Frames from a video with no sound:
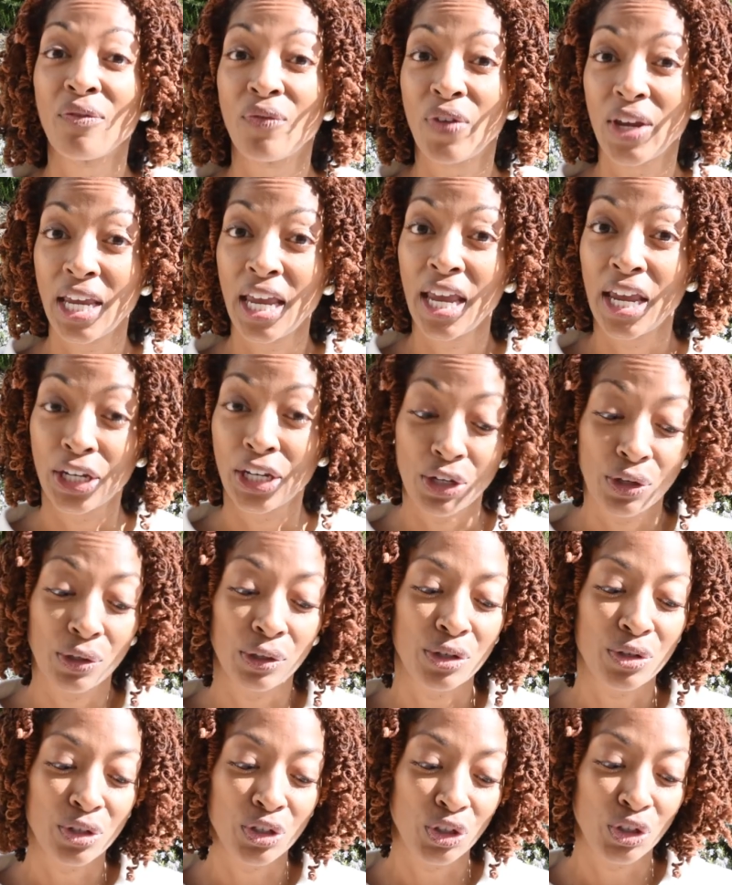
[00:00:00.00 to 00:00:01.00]

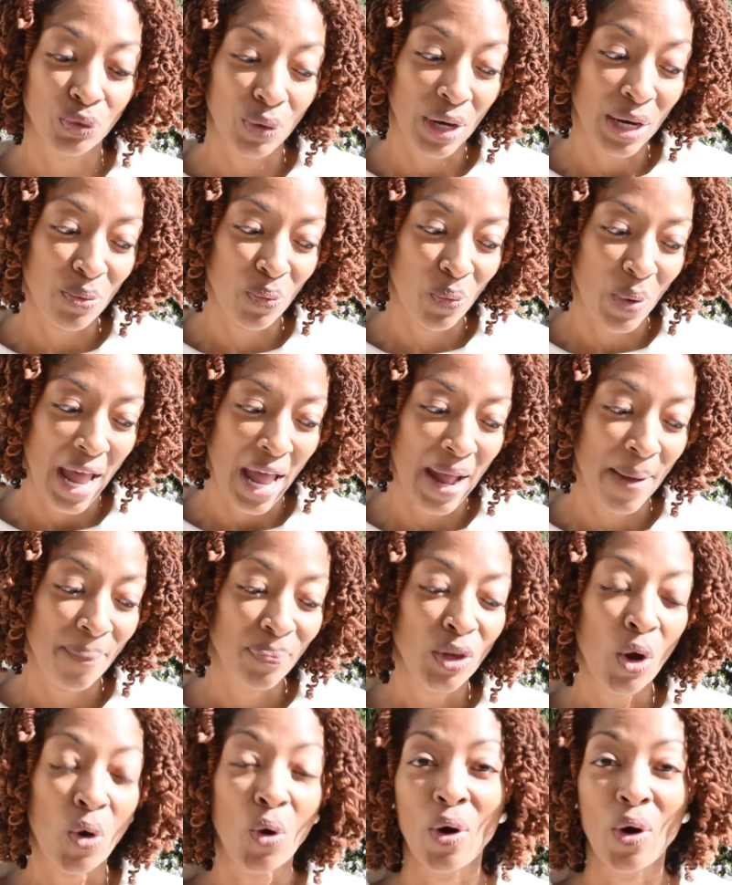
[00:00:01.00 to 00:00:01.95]
vehicular streetway